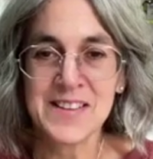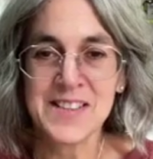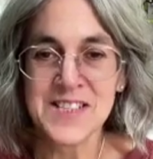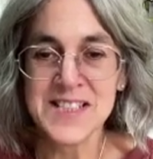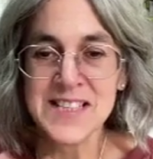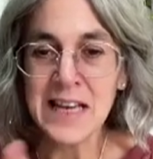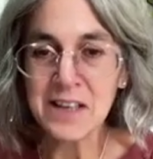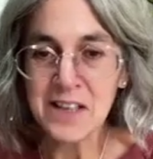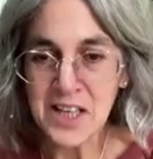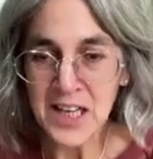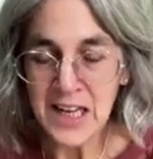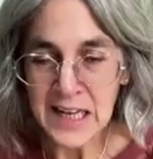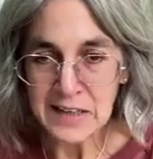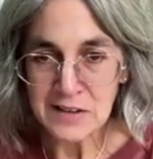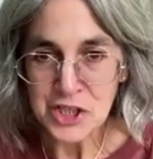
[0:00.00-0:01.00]
The second
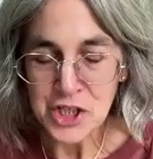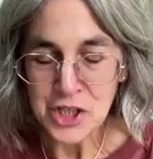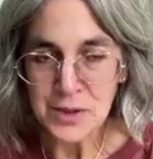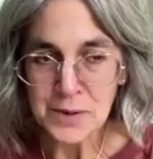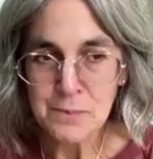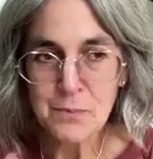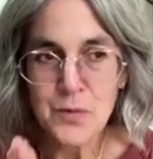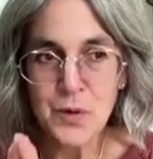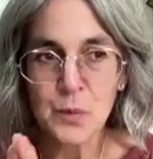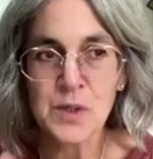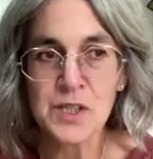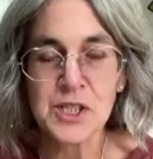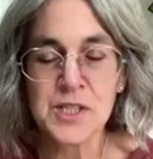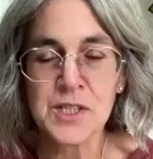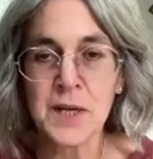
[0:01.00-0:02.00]
collection,
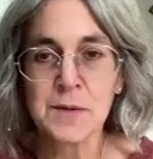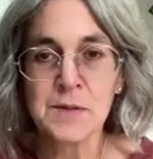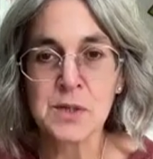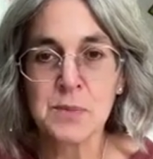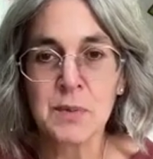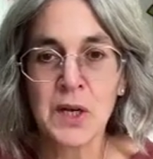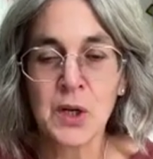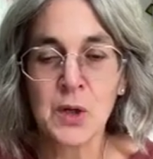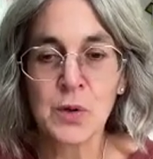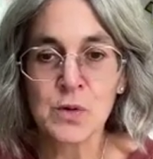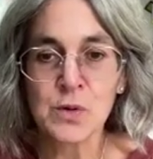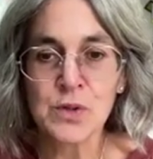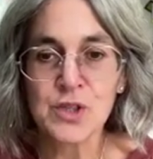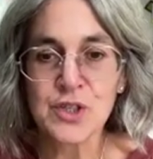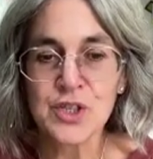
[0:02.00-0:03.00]
which is going to be
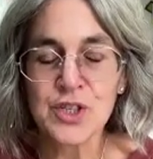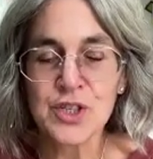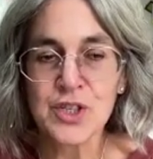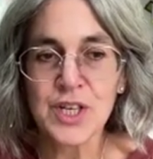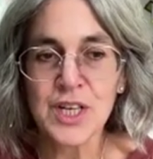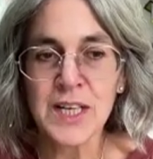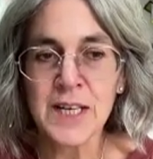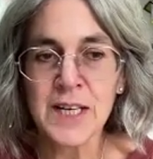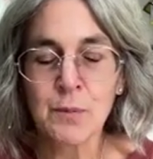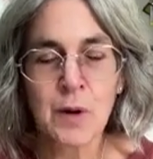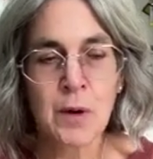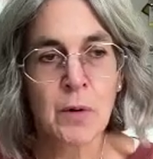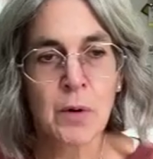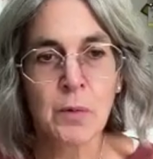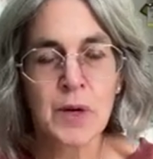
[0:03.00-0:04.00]
launched in,
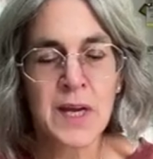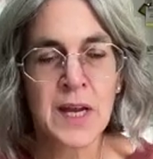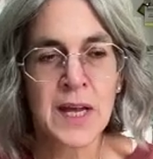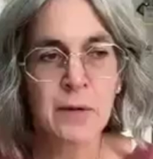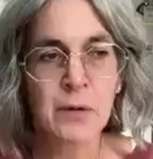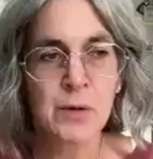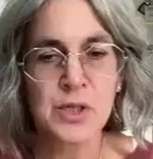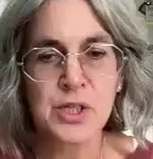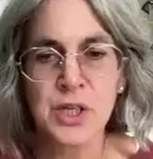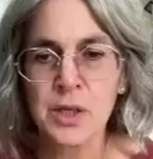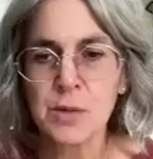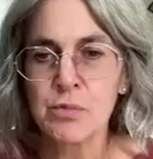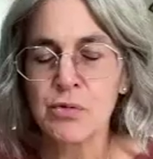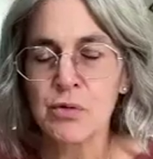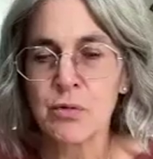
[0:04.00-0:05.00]
where are we now?
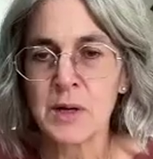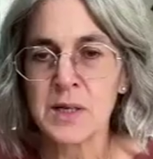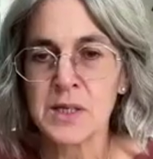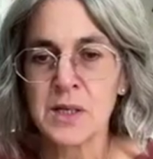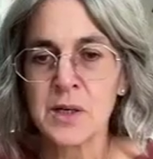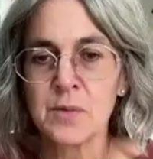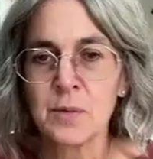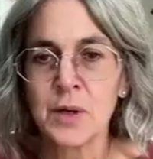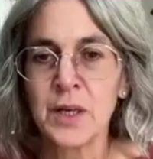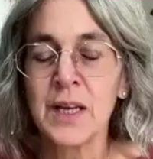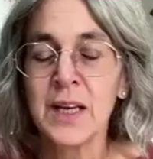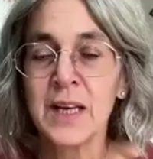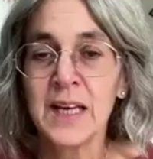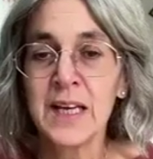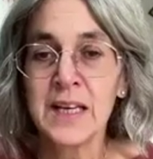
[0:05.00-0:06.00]
October already, aren't we?
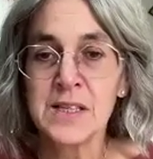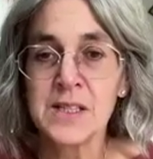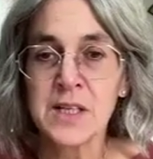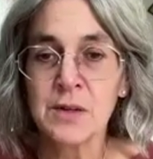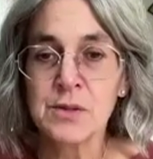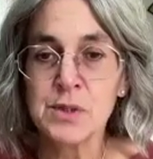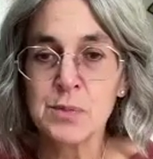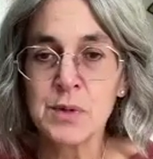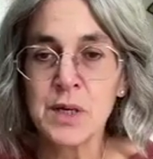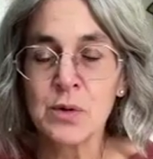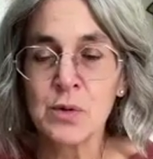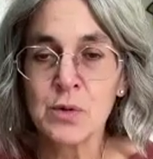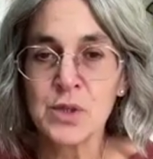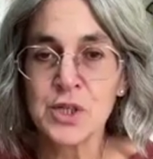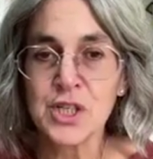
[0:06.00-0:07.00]
Is going to be
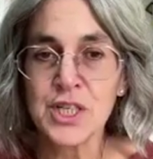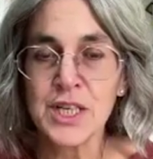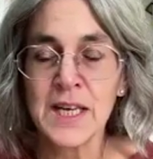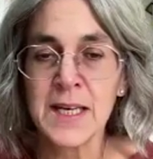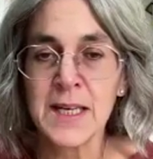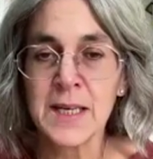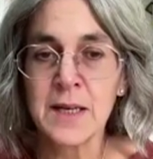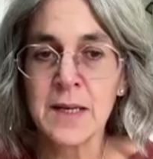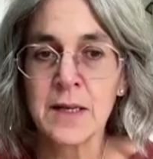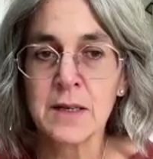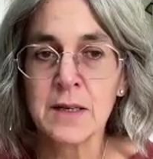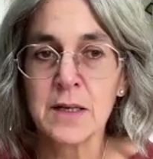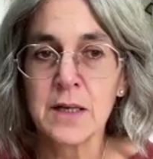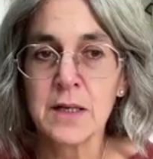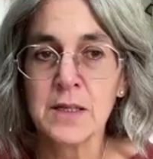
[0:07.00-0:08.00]
launched in
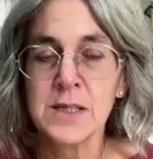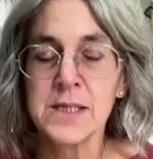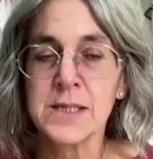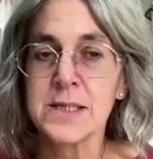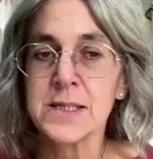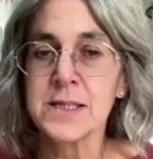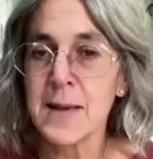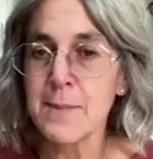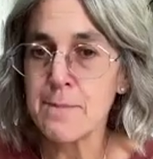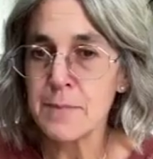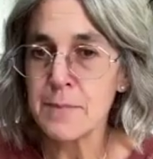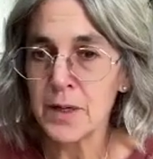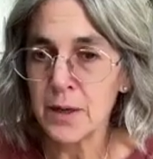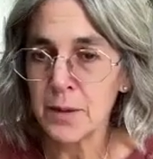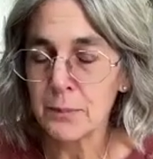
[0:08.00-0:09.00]

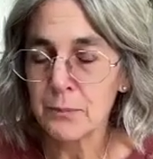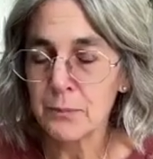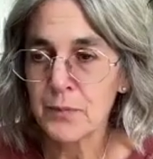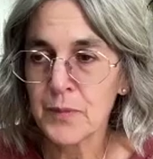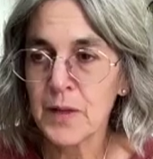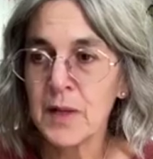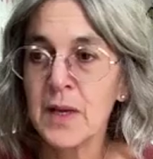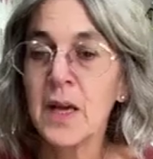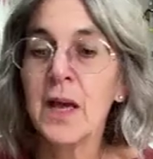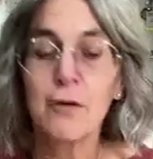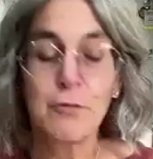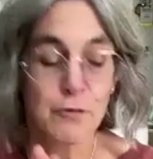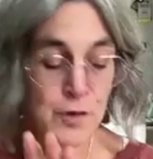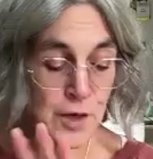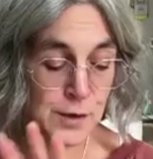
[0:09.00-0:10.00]
December.
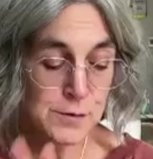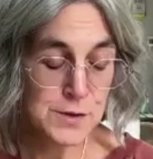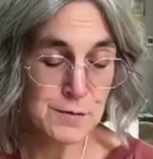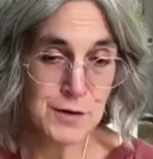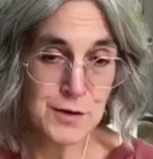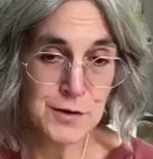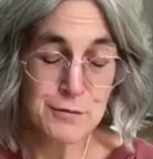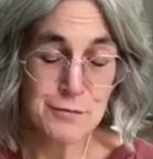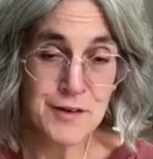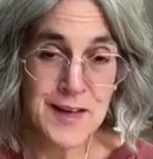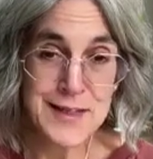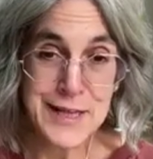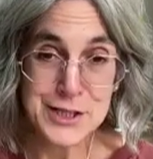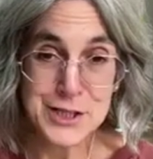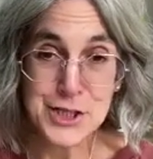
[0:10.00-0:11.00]
For those of you that
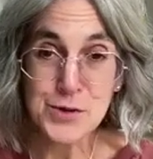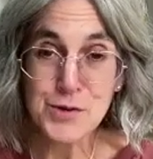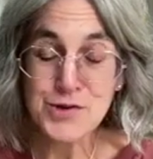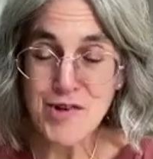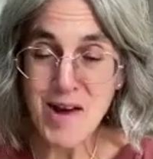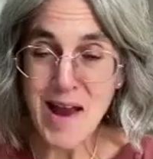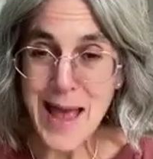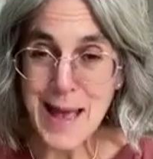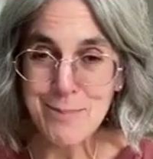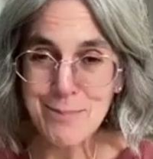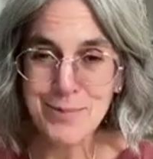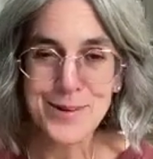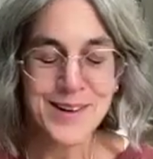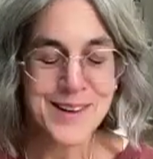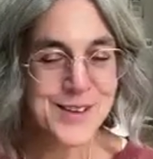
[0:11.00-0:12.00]
find that too drab
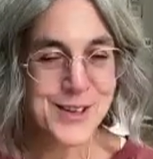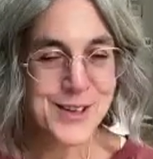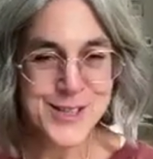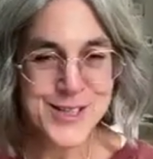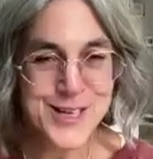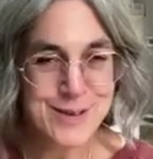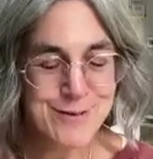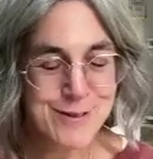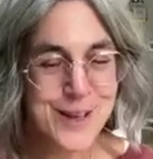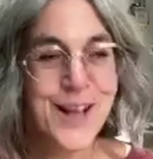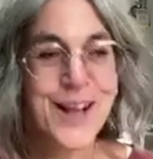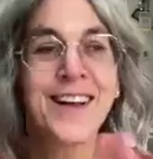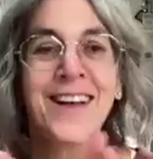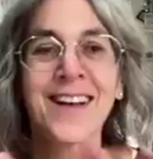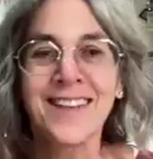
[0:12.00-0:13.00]
and not enough
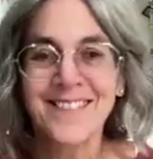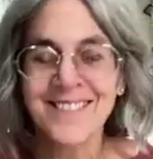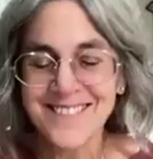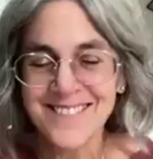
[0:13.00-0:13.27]
color,